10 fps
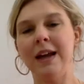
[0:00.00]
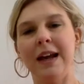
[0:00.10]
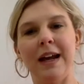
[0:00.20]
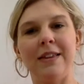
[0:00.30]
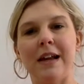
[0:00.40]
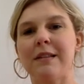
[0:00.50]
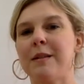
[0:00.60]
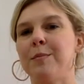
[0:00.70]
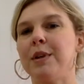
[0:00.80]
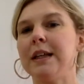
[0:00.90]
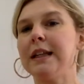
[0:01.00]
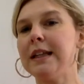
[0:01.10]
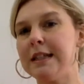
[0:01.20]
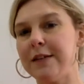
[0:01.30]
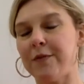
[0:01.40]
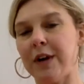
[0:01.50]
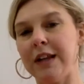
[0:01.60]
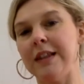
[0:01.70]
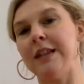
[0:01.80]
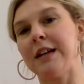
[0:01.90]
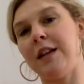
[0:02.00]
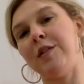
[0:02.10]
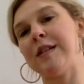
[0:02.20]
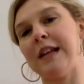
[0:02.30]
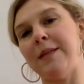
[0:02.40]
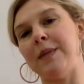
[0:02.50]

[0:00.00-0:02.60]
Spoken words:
and that's completely different than the color scheme